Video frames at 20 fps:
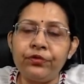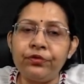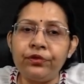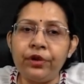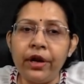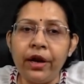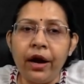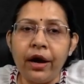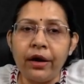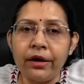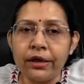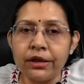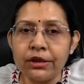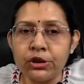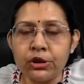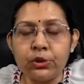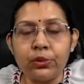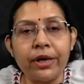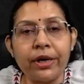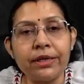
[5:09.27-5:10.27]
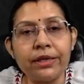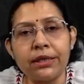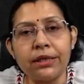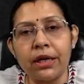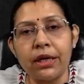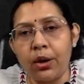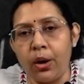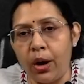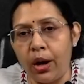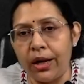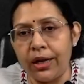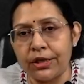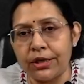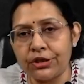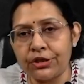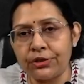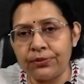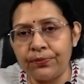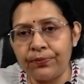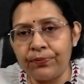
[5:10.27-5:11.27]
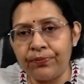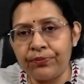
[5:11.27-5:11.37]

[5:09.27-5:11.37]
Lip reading: 300 students in a college.